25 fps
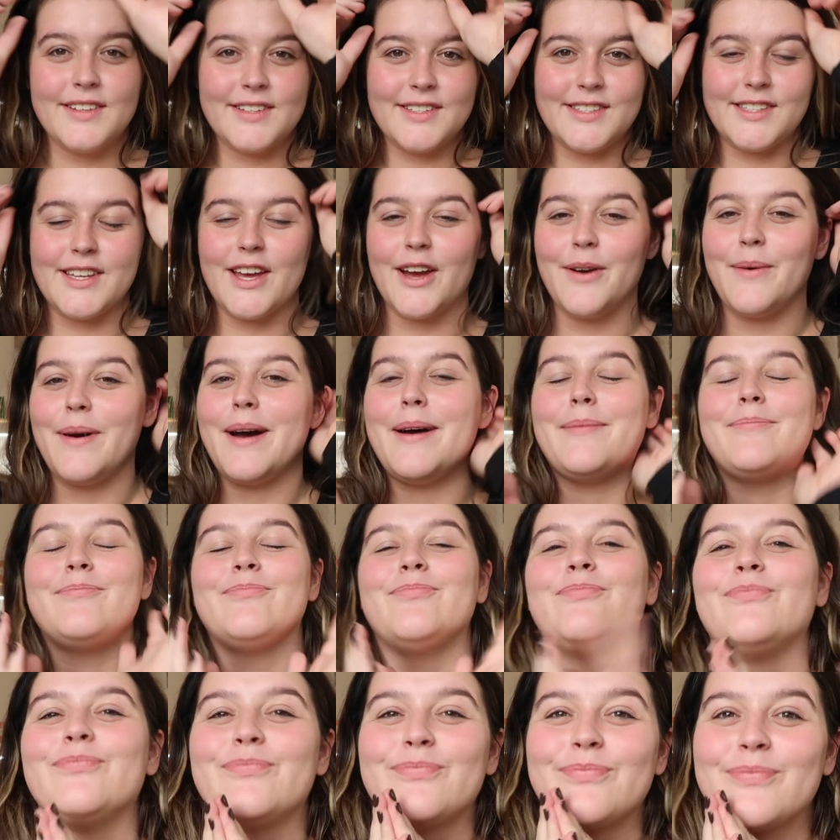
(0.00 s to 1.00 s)
So,
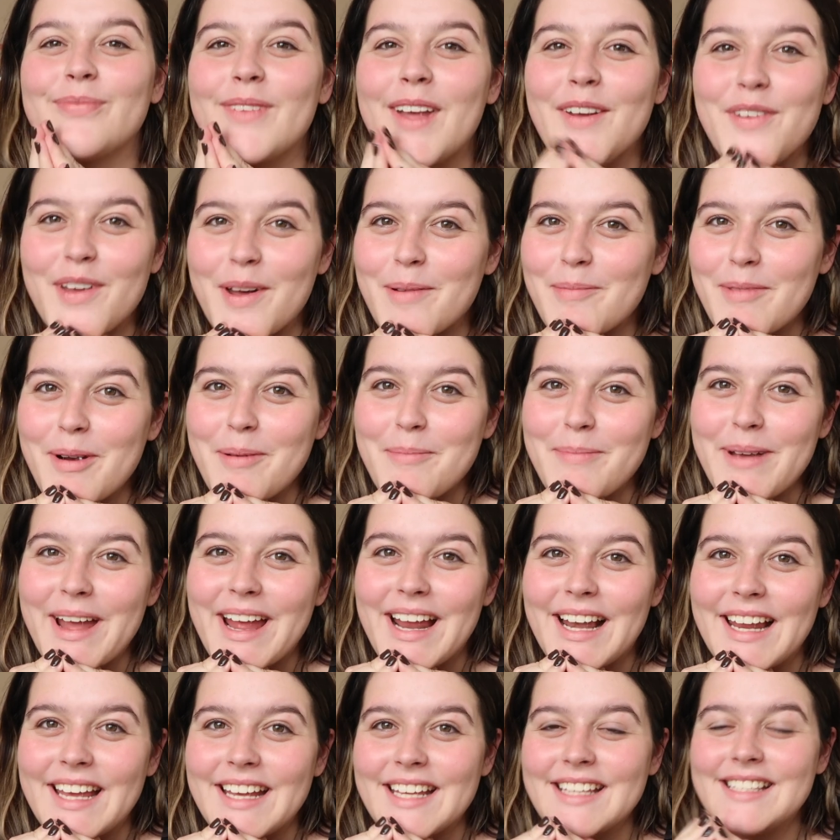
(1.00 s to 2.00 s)
I've come around
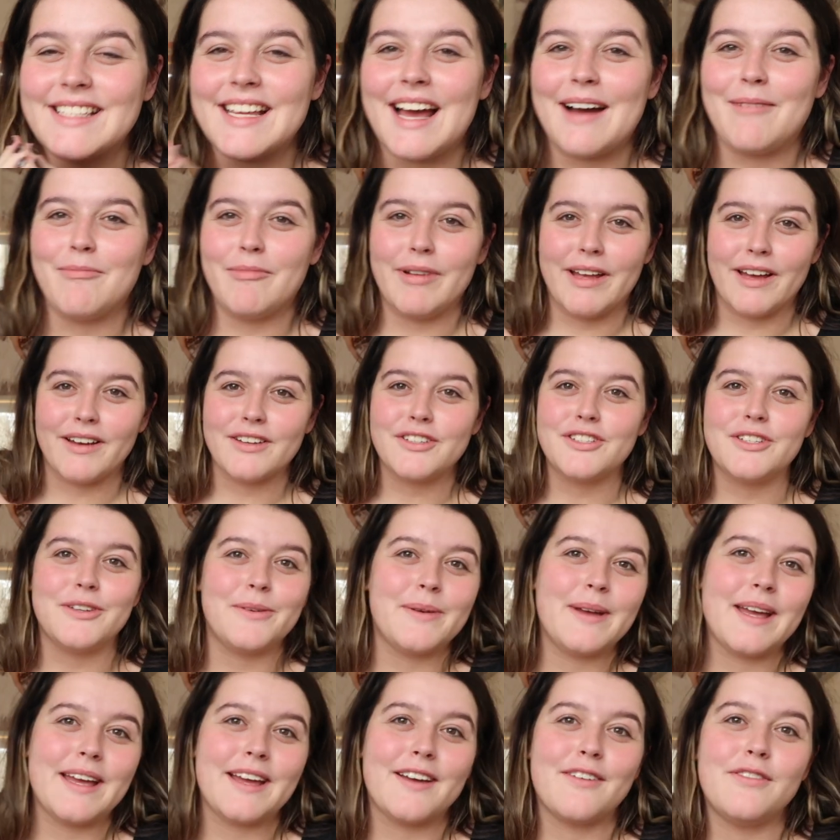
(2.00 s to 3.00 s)
Bailey's and we are
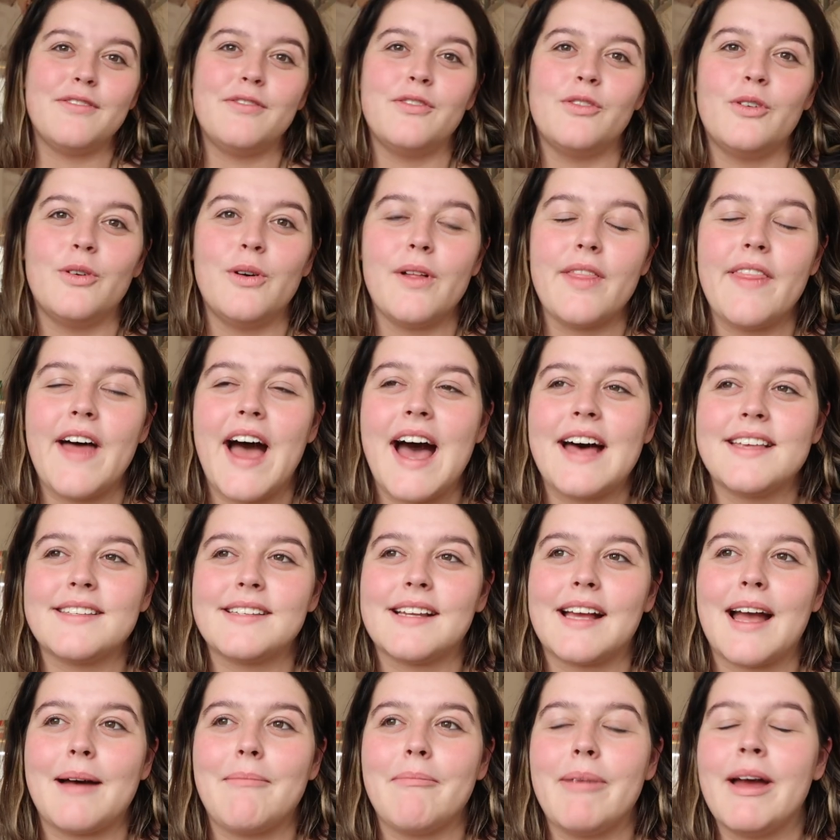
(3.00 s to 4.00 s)
shooting for the
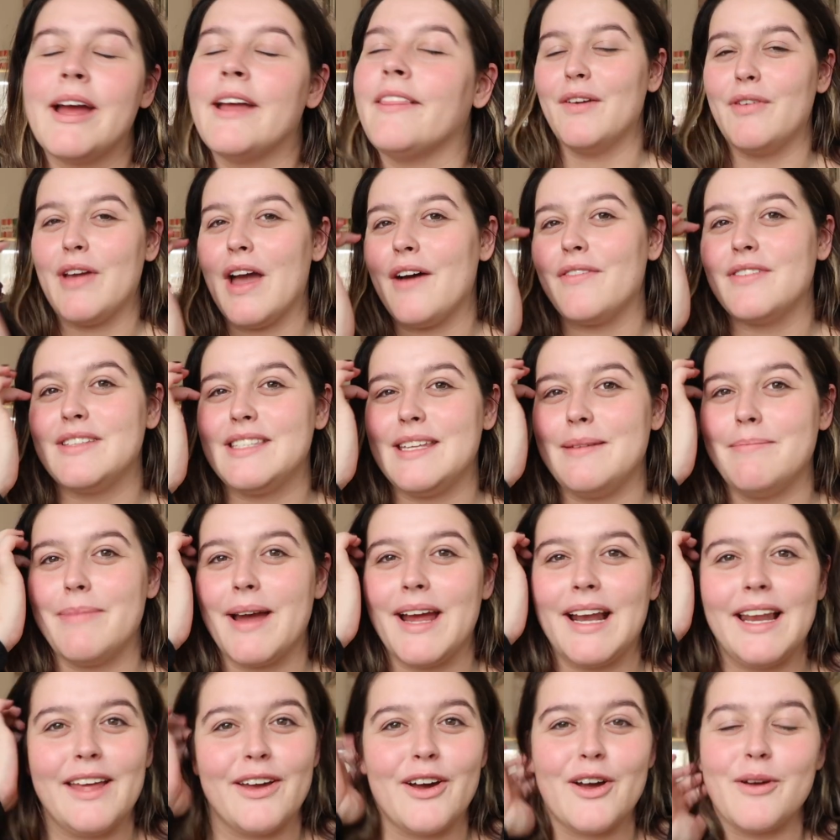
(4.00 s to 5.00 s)
Asda campaign. If you haven't seen
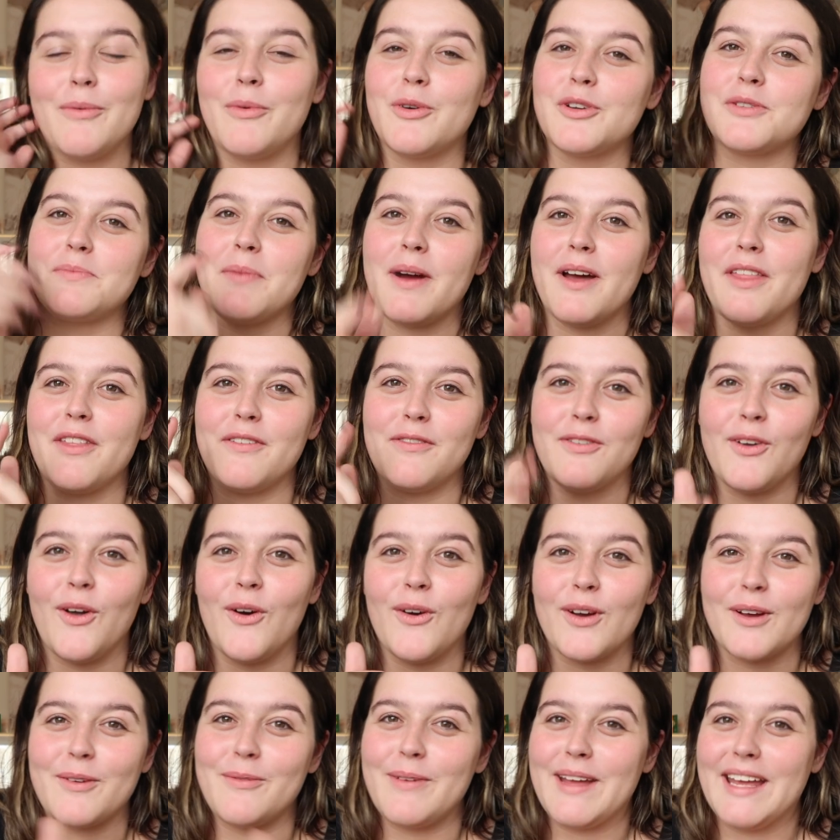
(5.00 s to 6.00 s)
Bailey, go watch my other
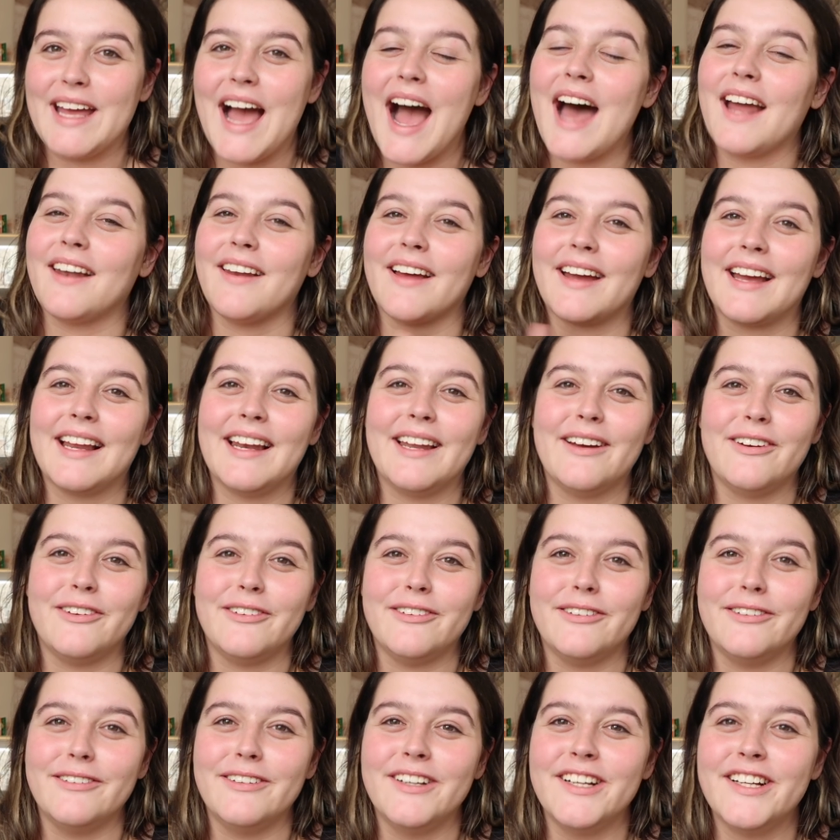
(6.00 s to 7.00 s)
vlog. We had like a
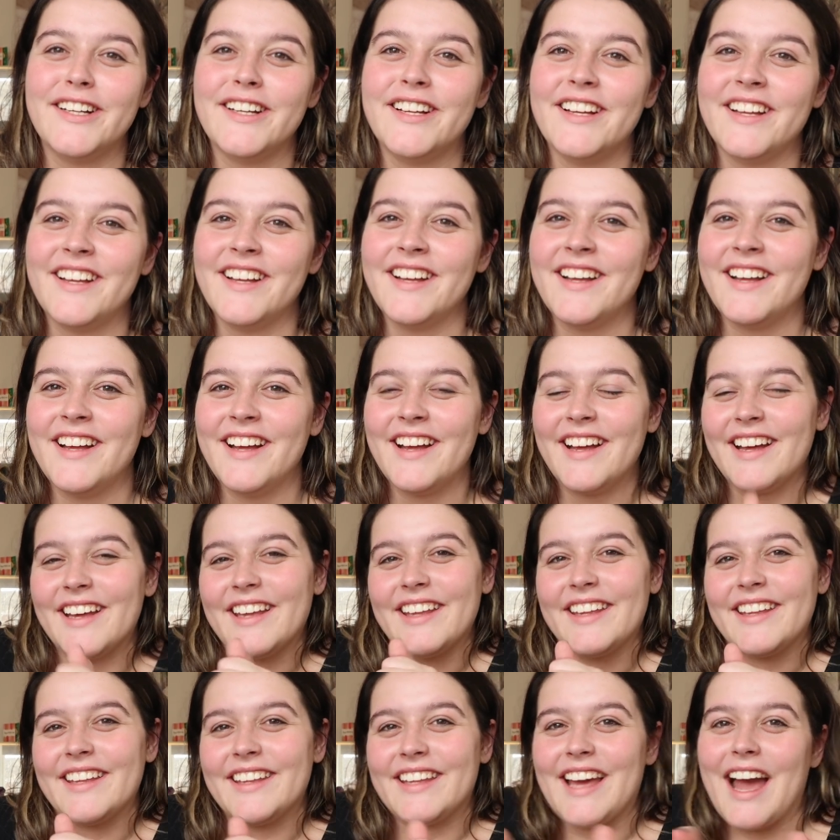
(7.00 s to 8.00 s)
little
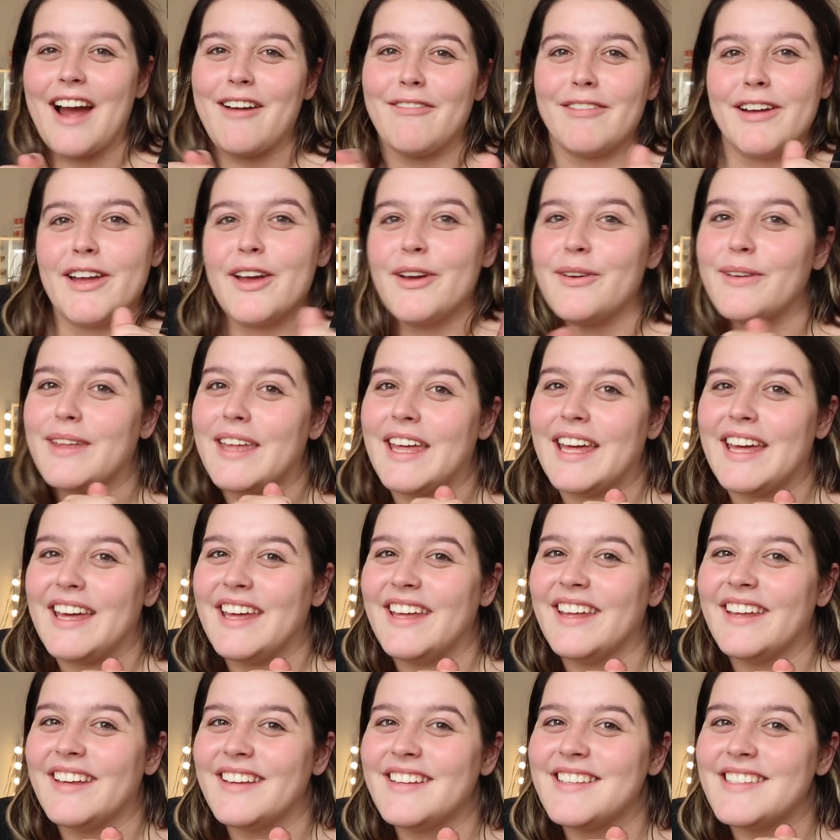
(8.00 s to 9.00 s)

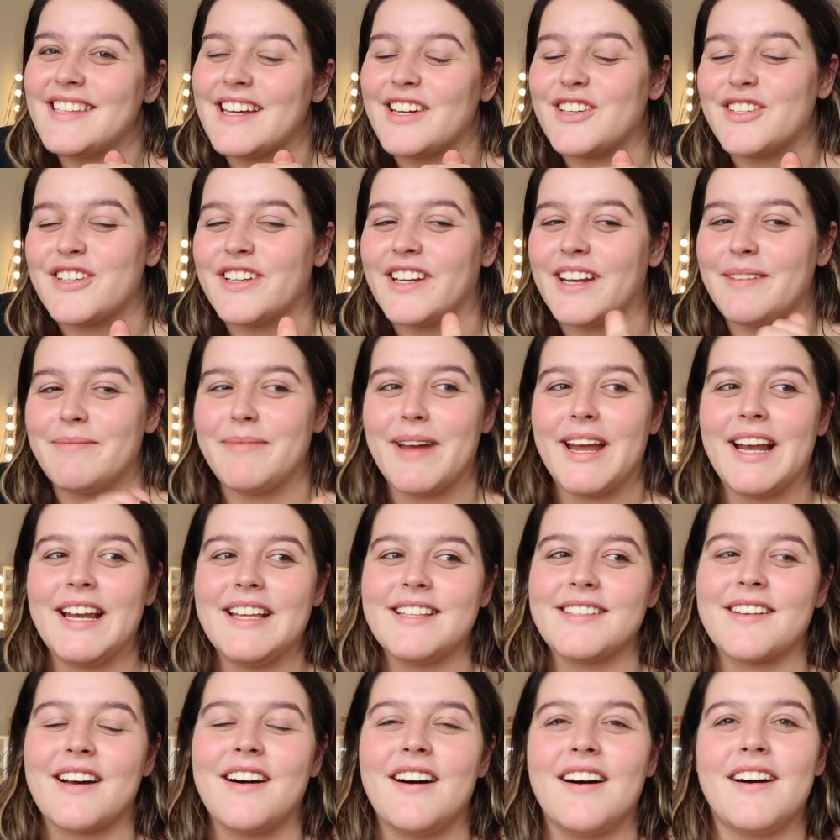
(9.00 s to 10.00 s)
karaoke session in
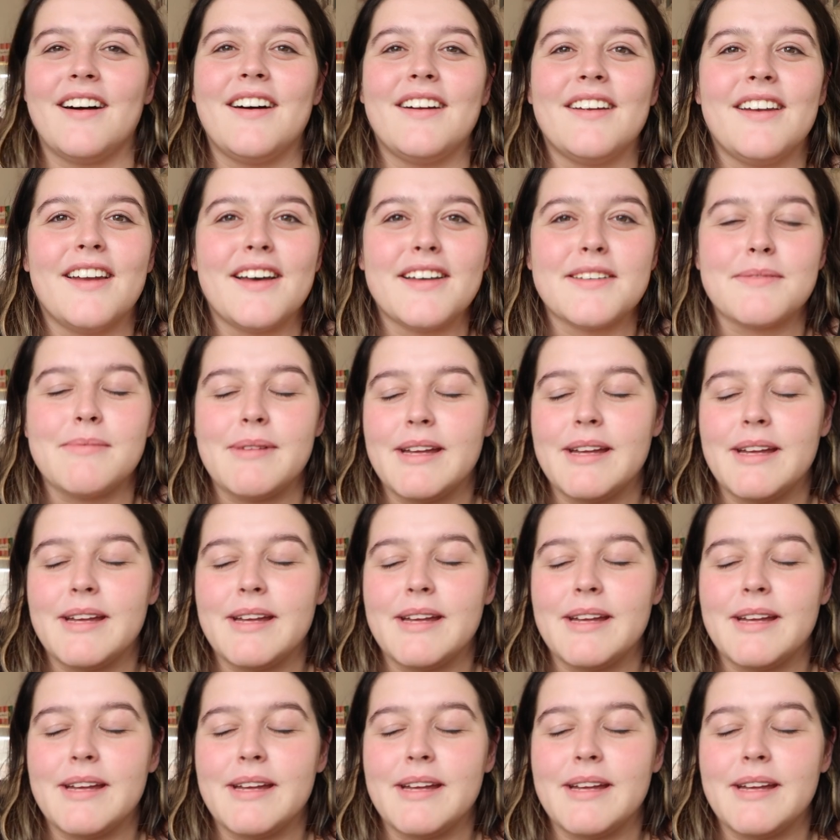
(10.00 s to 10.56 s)
Bailey's car last